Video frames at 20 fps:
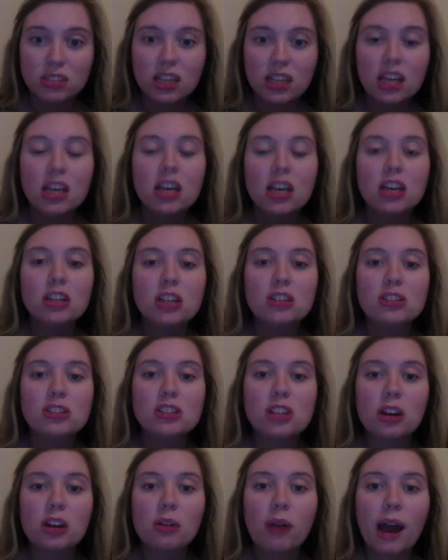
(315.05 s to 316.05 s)
So
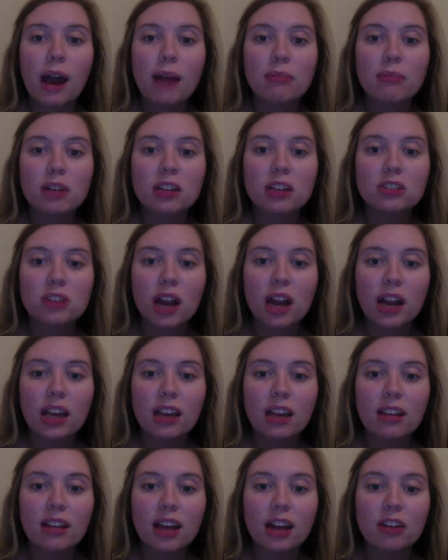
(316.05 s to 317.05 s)
I'm going to try to get that
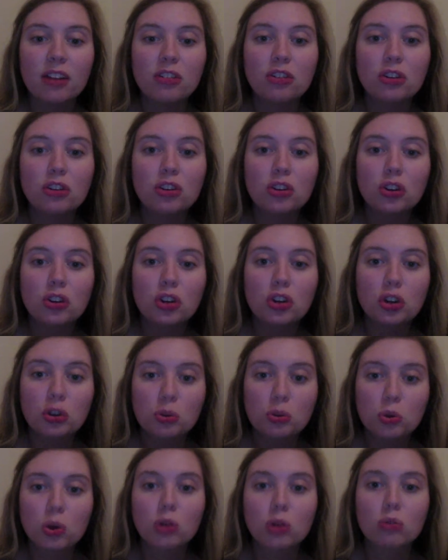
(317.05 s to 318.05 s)
newer
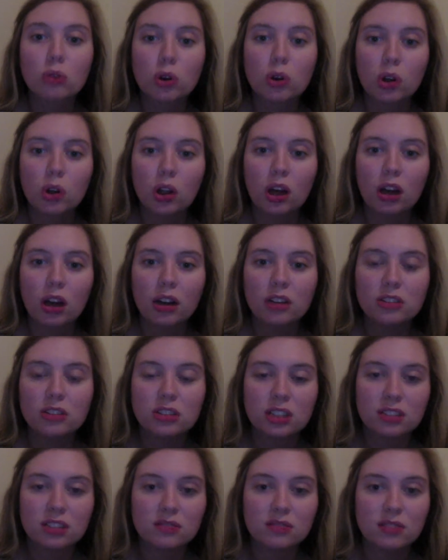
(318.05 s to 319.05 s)
roll-on in
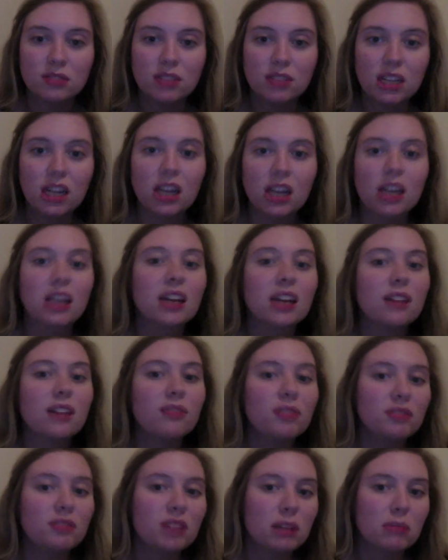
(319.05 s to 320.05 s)
2015 and get a
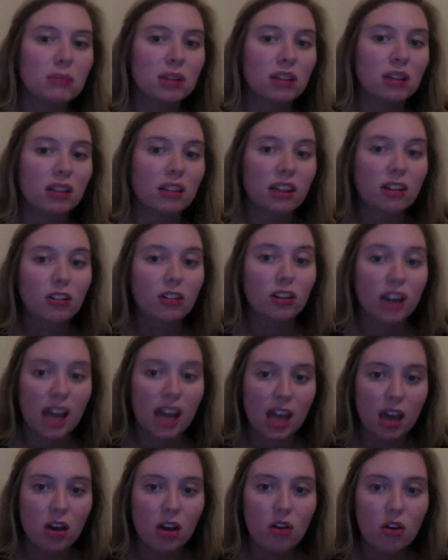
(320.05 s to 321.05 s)
15 milliliter
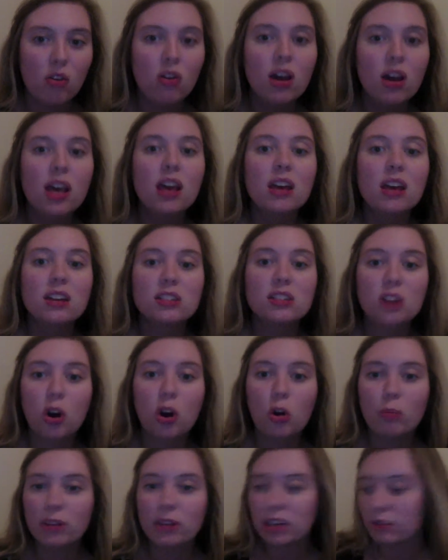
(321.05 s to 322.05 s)
now to hold me
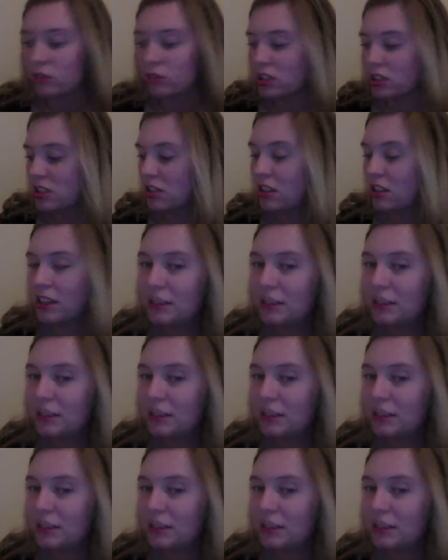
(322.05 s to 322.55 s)
over until then.